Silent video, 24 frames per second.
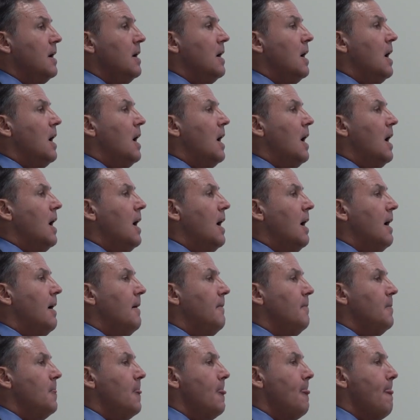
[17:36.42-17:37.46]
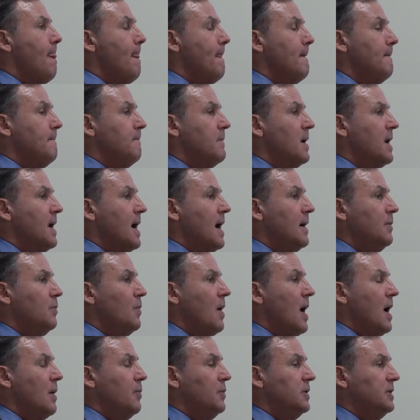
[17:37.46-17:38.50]
But
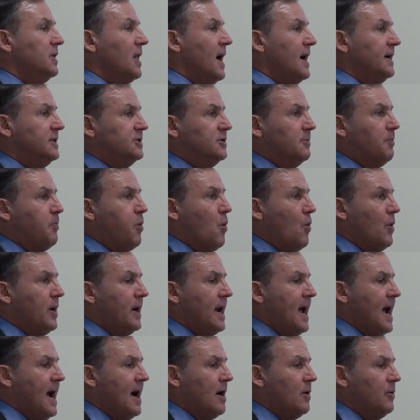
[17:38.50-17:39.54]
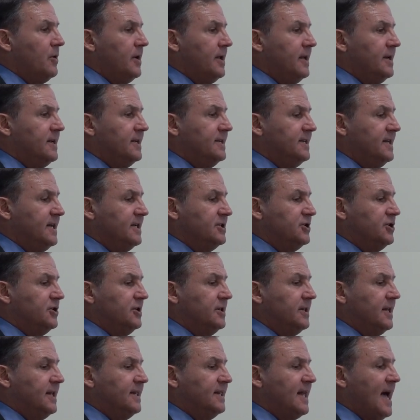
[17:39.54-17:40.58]
I would like to point out, in
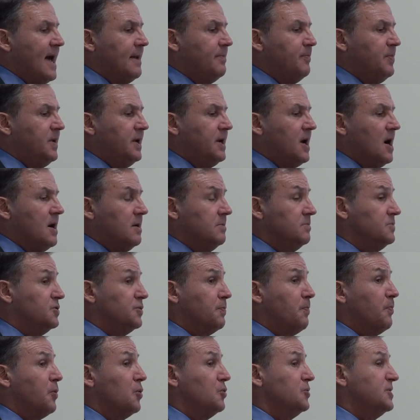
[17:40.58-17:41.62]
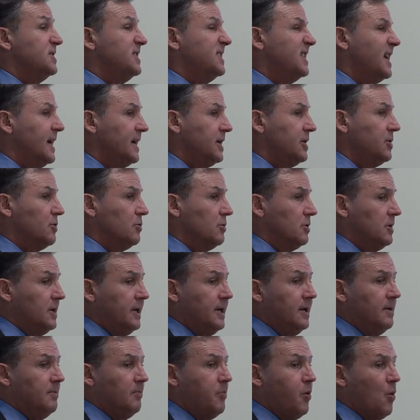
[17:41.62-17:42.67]
addition, that becomes
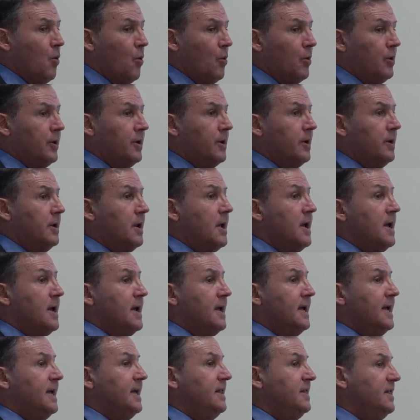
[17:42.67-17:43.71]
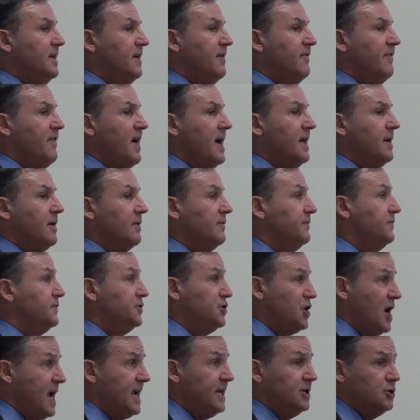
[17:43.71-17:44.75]
particularly important in the event of
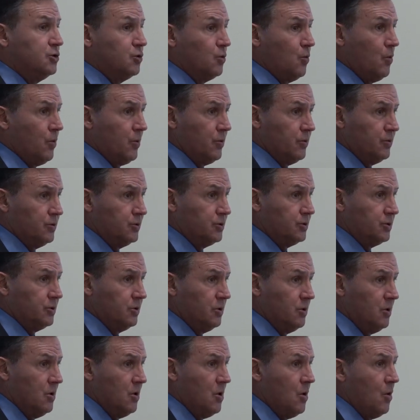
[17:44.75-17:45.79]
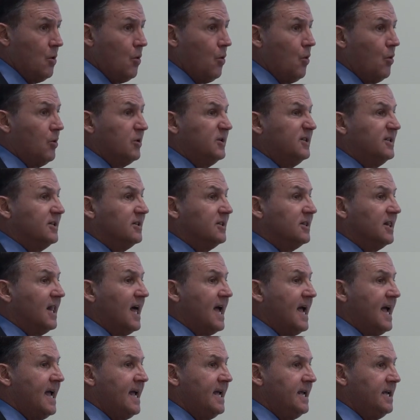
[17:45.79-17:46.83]
change orders or
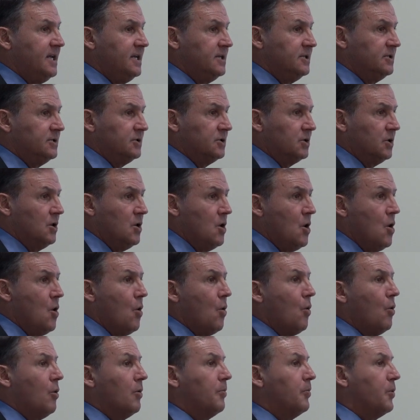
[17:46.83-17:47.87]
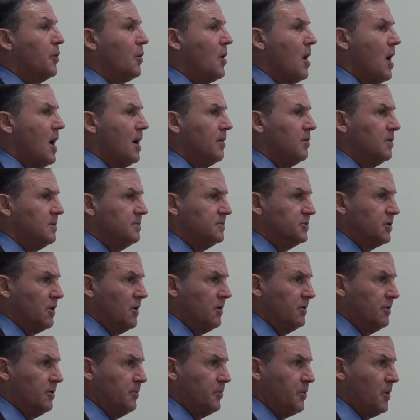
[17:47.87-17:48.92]
delays or problems
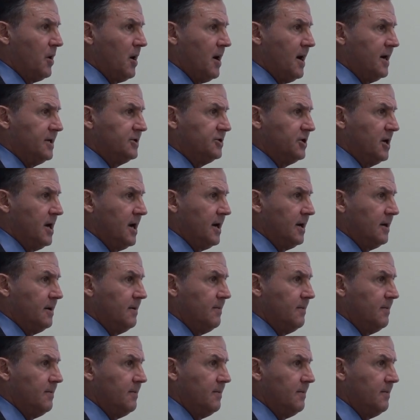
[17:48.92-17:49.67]
on the project.